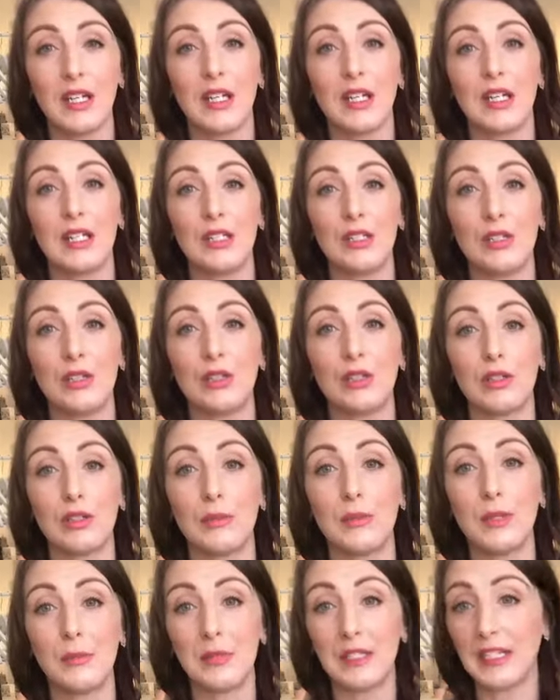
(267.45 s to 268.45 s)
is you're going to
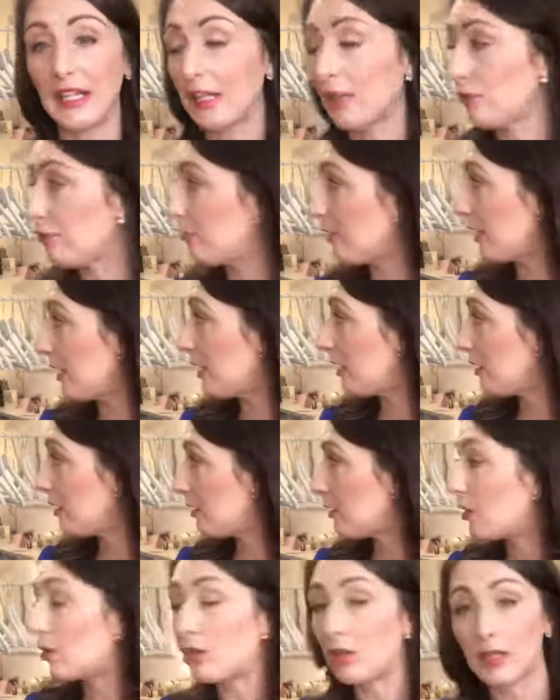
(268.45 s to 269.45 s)
maybe get a rail
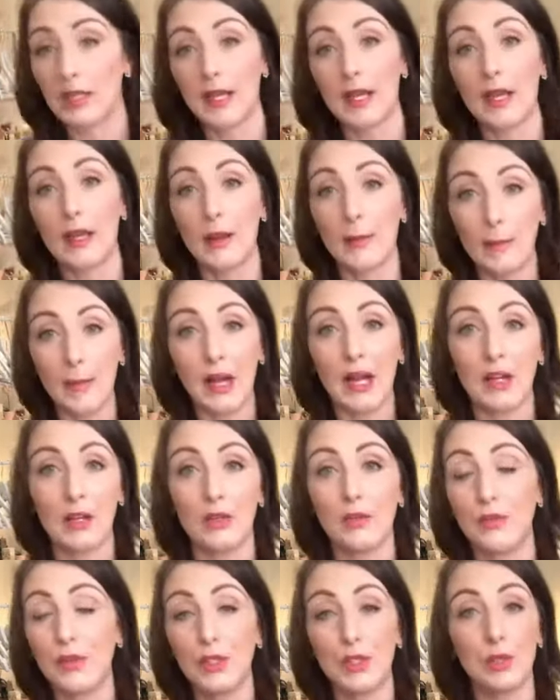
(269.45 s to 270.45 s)
or get a back
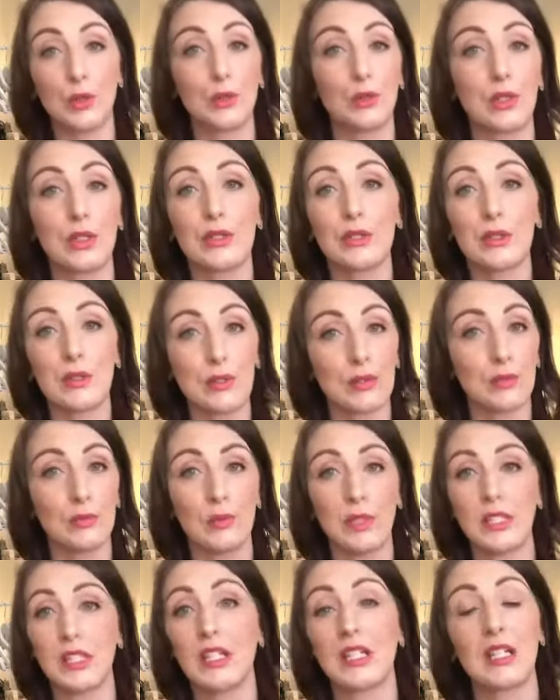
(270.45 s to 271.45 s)
of the door, just somewhere
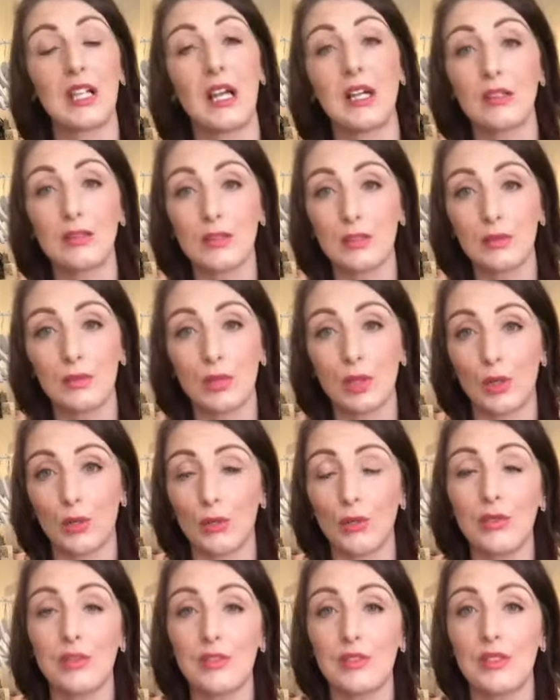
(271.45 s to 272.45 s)
you can hang some
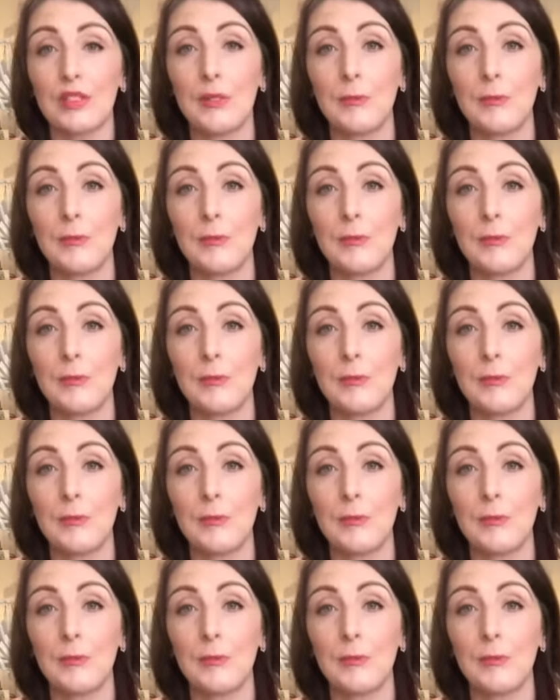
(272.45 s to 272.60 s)
clothes.